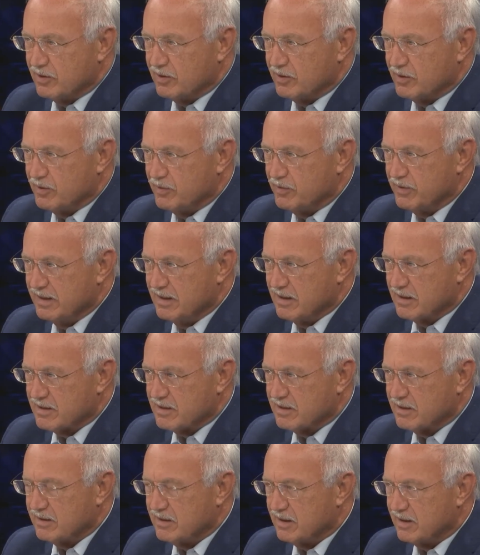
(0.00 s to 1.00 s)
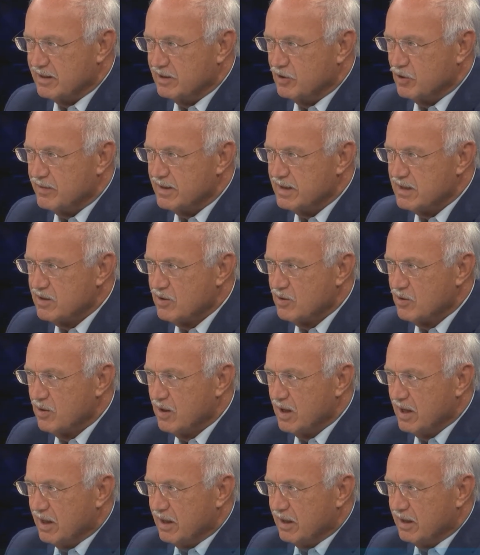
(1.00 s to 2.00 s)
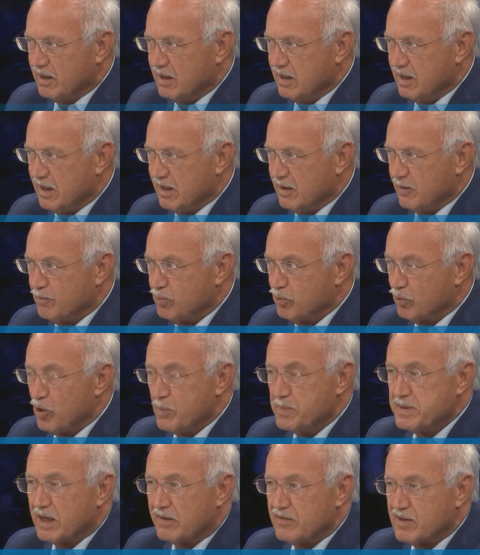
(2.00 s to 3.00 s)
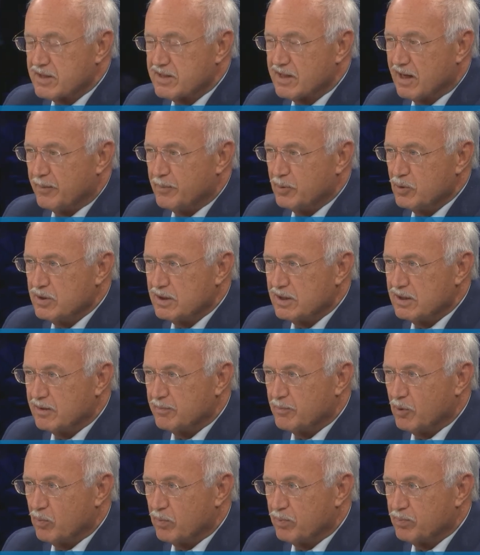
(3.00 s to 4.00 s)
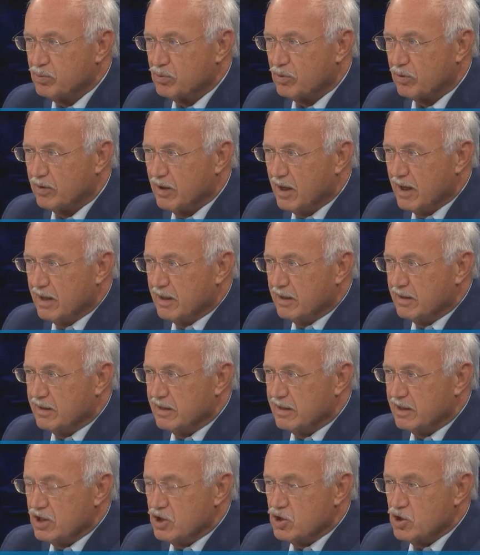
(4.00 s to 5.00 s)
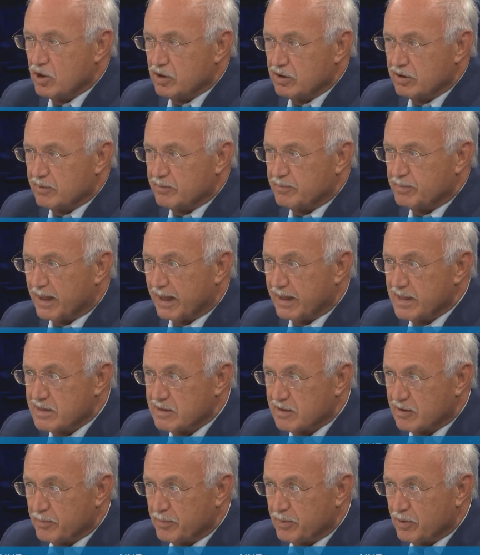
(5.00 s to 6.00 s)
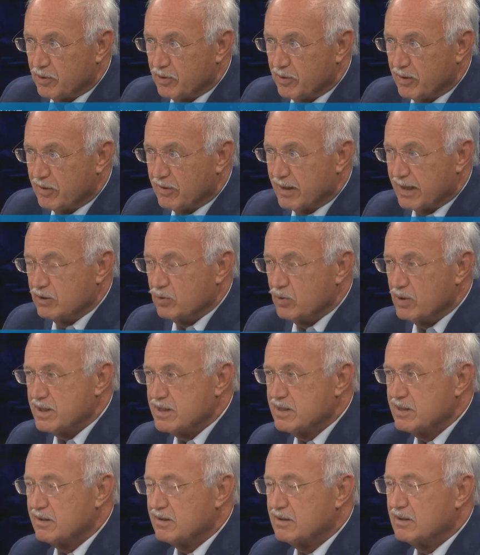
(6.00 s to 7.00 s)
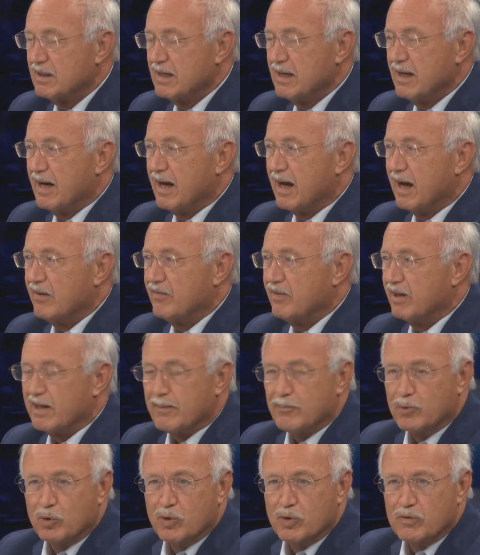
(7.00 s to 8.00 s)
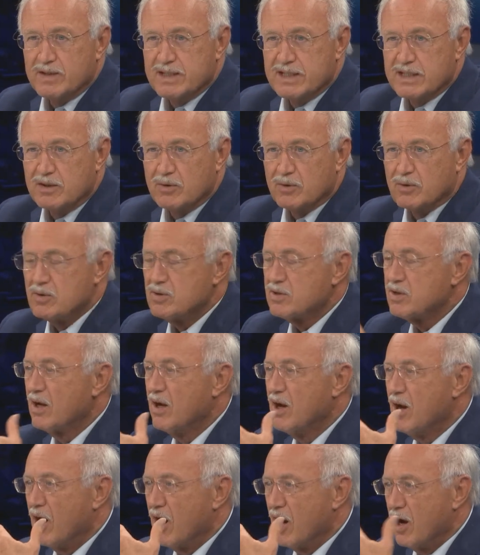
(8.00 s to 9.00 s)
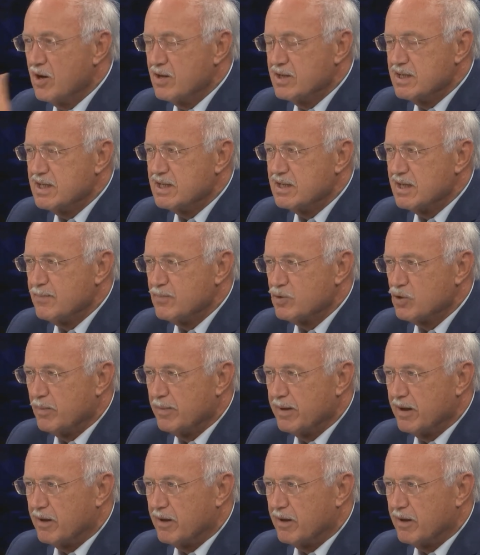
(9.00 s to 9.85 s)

a study that the FHP, our foundation, has financed for adherence to treatment. Young people, young teenagers, for example, with